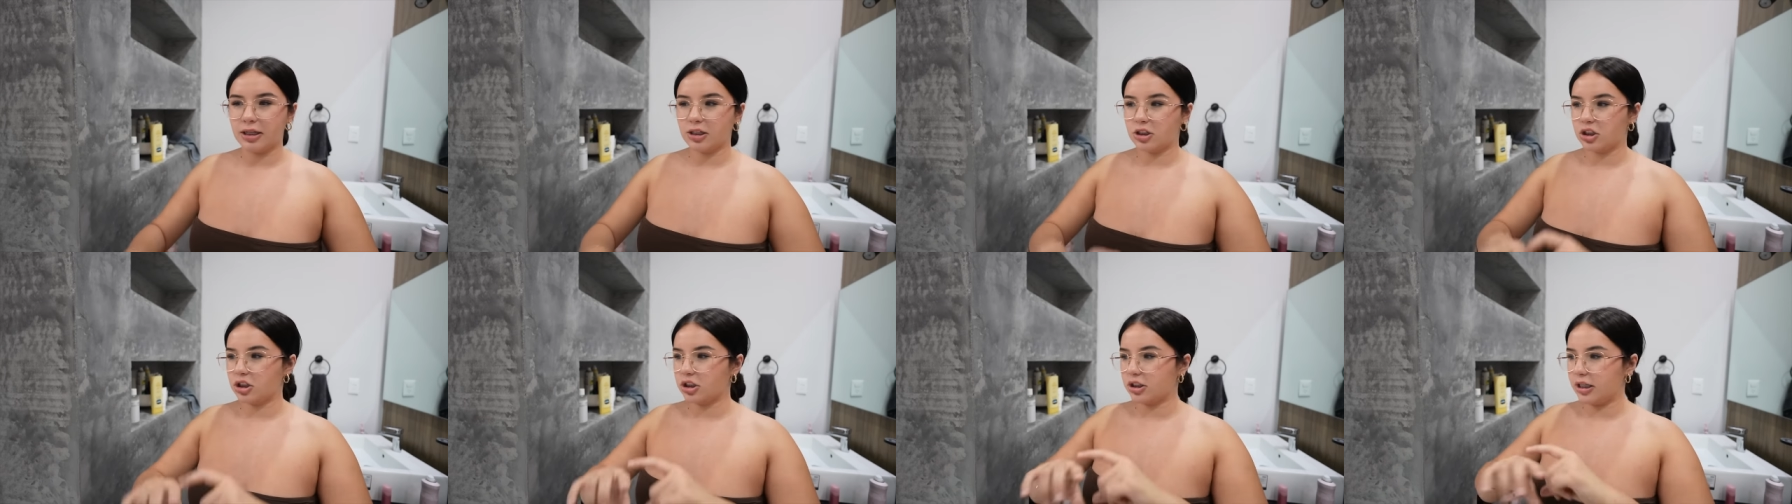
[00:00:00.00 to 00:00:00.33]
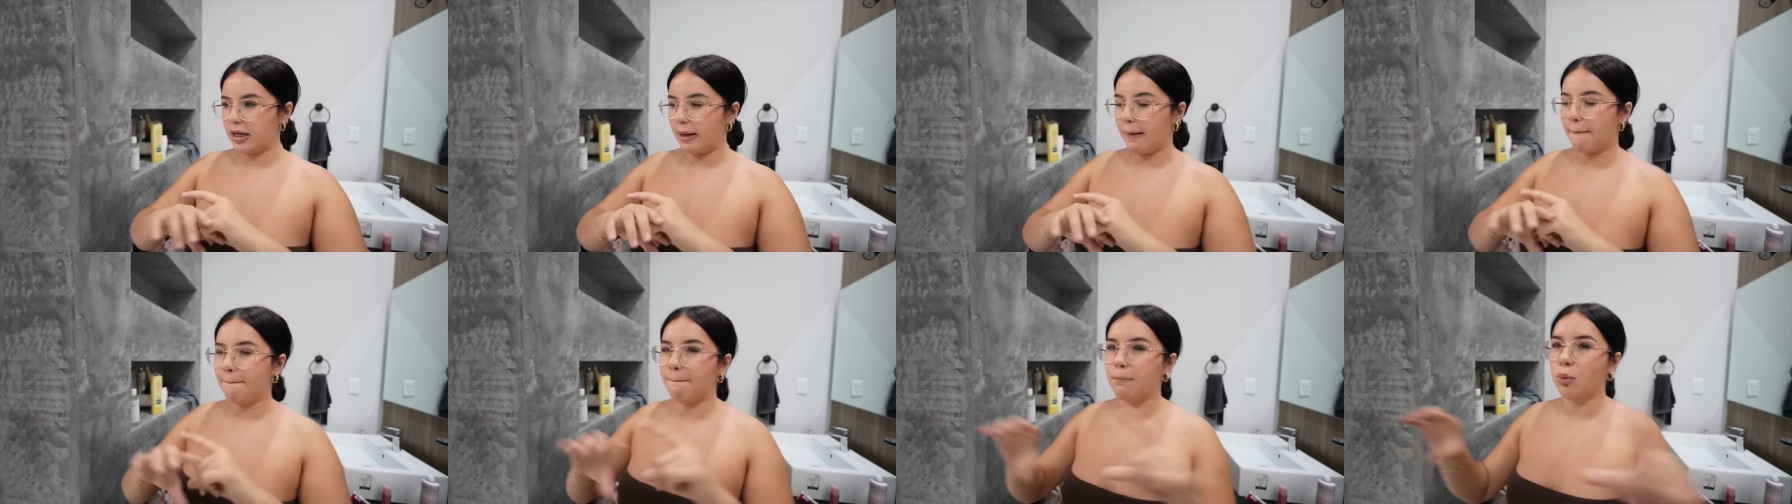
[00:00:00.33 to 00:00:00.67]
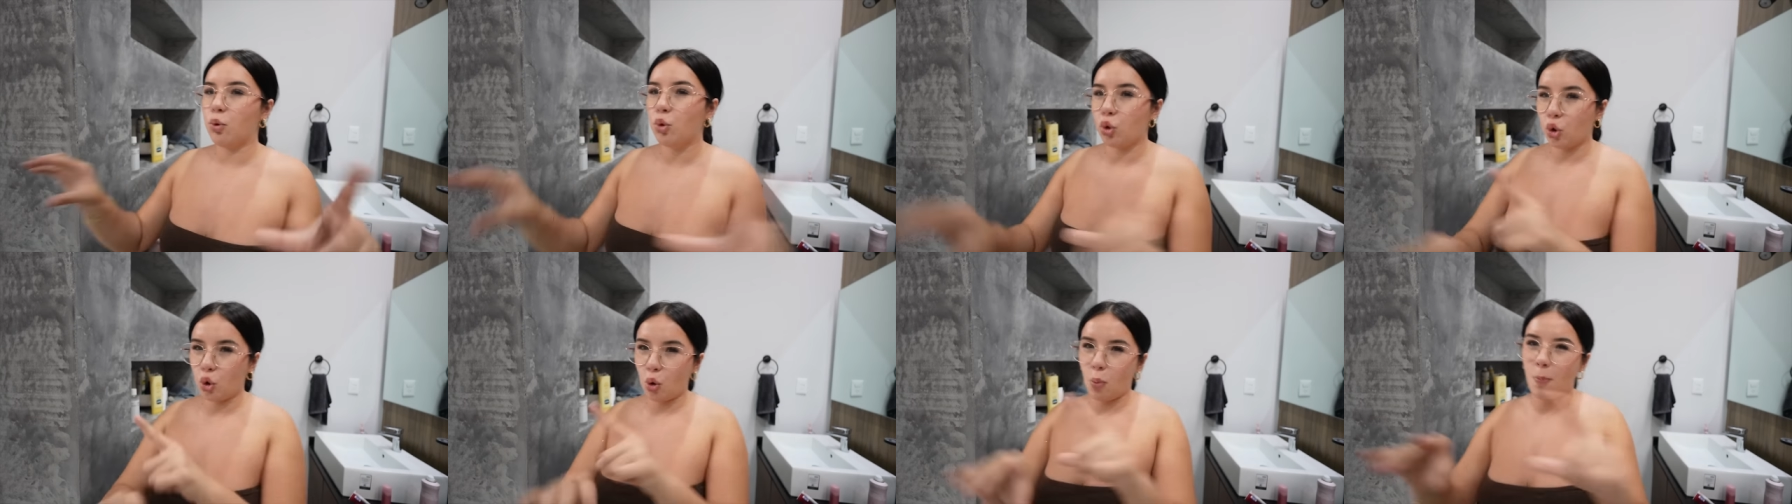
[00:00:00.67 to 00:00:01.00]
it's just like
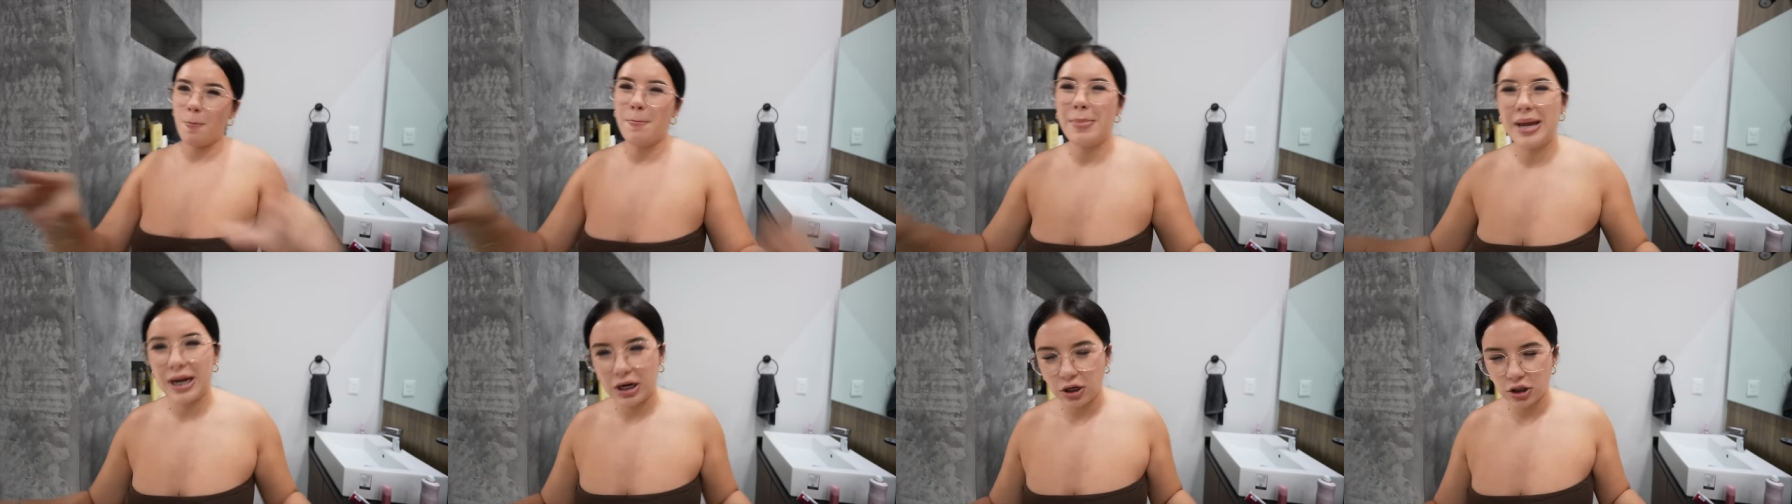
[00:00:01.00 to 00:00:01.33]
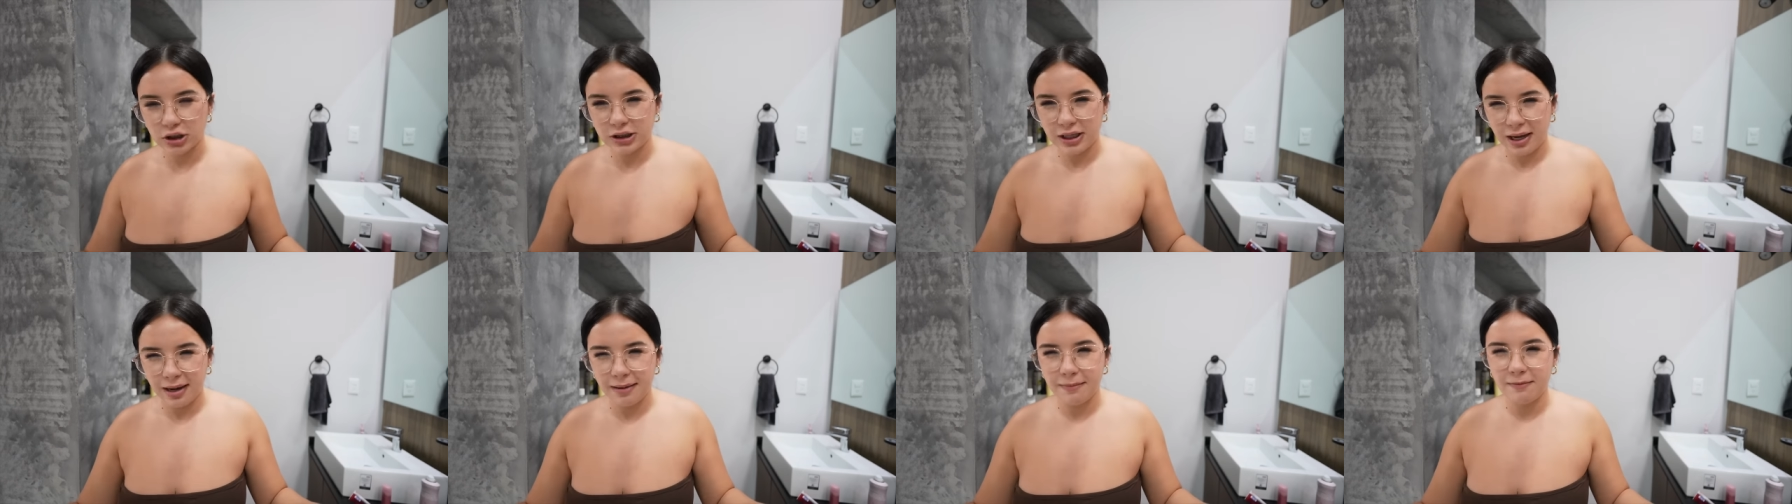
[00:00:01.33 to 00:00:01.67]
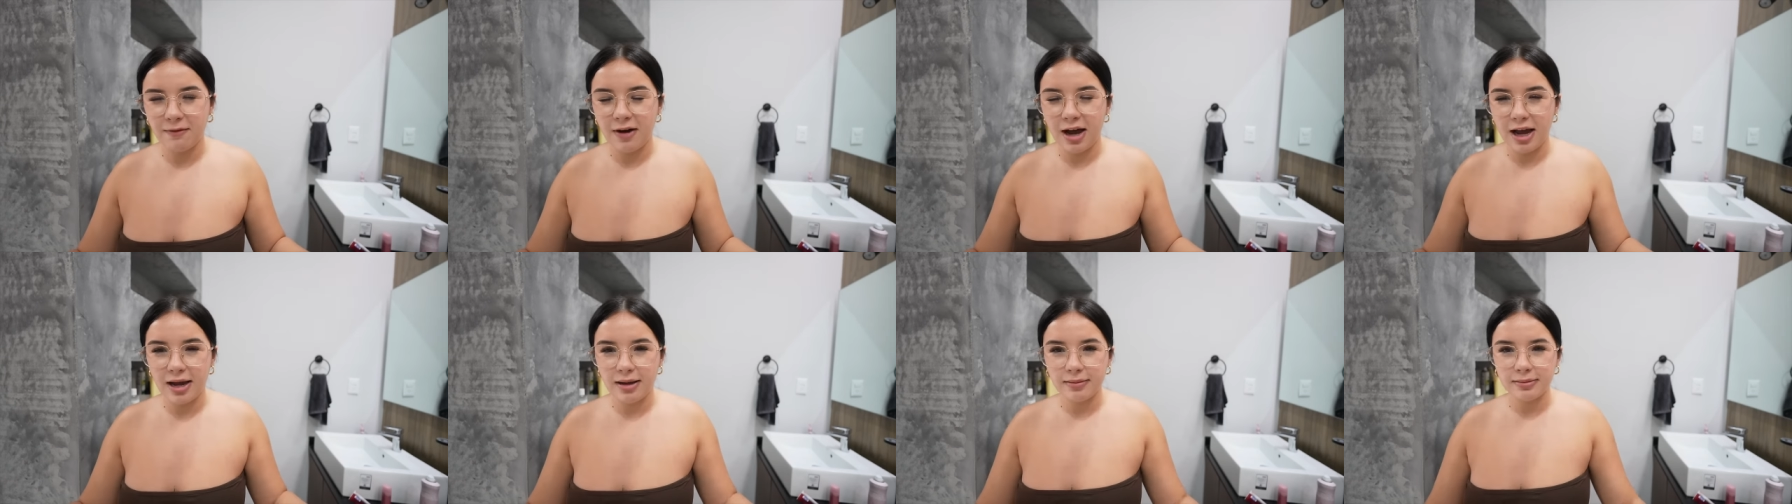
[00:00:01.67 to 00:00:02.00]
poodle mirror type
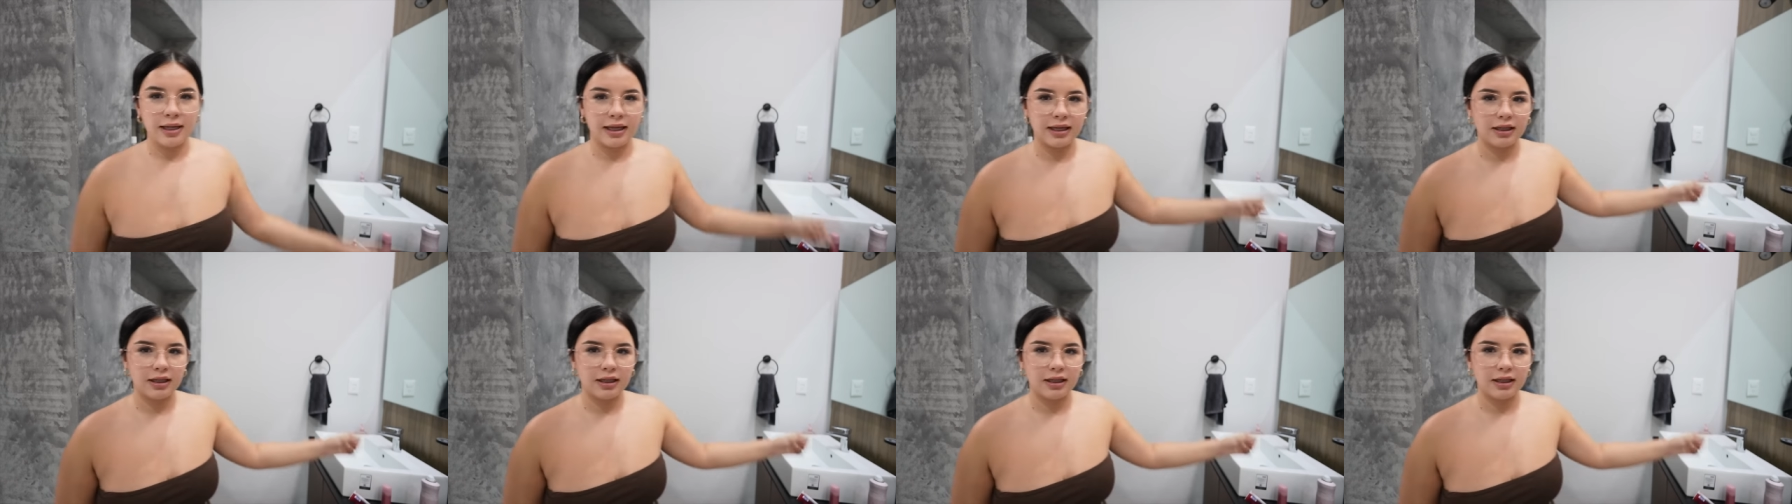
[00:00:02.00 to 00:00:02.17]
vibe.